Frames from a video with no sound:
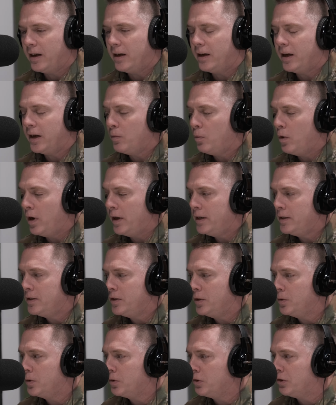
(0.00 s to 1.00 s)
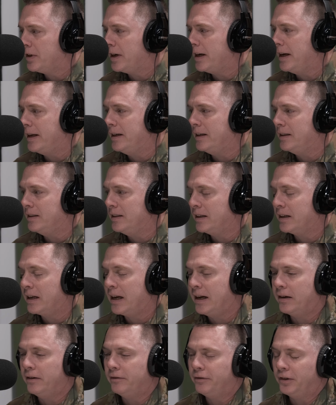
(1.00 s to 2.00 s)
I wanted to create it in
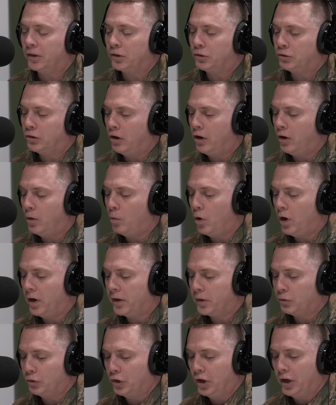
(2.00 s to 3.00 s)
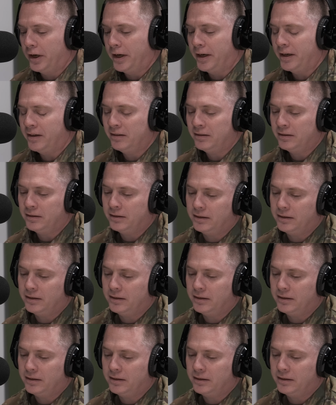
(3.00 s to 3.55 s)
kind of a crawl, walk, run